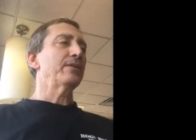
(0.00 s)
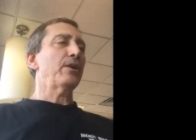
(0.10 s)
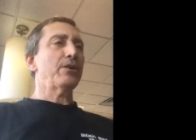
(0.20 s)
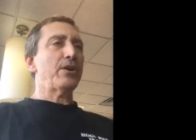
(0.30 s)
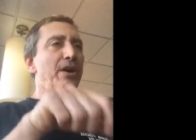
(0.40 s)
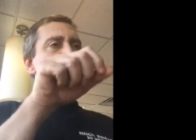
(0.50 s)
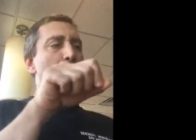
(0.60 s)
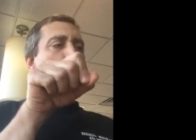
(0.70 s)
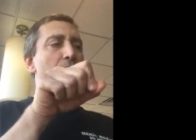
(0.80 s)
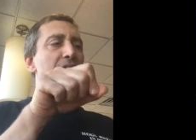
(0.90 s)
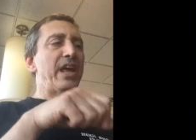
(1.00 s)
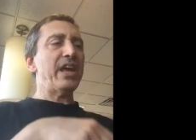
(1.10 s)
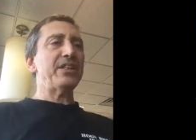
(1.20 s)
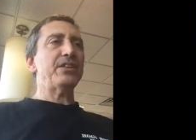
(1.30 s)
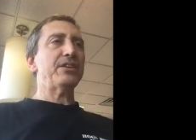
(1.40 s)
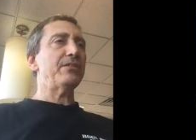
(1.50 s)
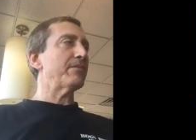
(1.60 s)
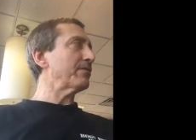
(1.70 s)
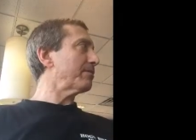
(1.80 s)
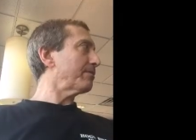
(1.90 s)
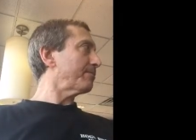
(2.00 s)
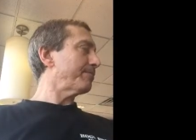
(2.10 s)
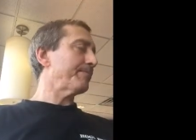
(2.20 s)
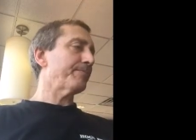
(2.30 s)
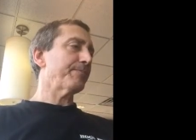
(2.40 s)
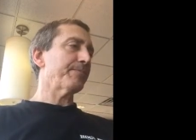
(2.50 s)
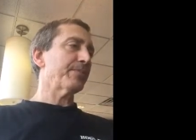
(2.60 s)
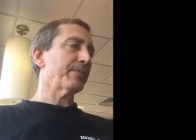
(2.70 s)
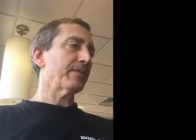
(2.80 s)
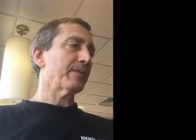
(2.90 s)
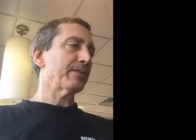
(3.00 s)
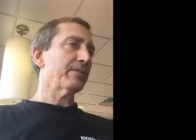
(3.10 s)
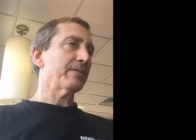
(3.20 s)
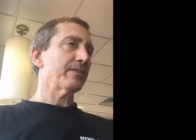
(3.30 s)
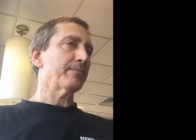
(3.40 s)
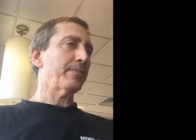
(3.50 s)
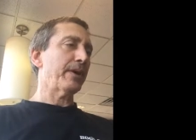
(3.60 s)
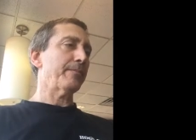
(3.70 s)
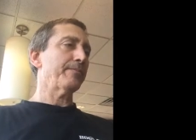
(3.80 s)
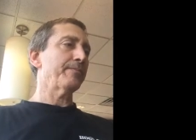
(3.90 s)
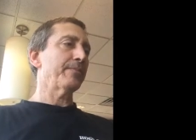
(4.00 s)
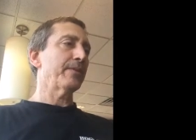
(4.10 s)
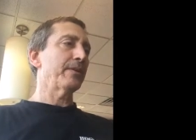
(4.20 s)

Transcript: No, you have that one-handed. That's all you gotta do right there. Bam.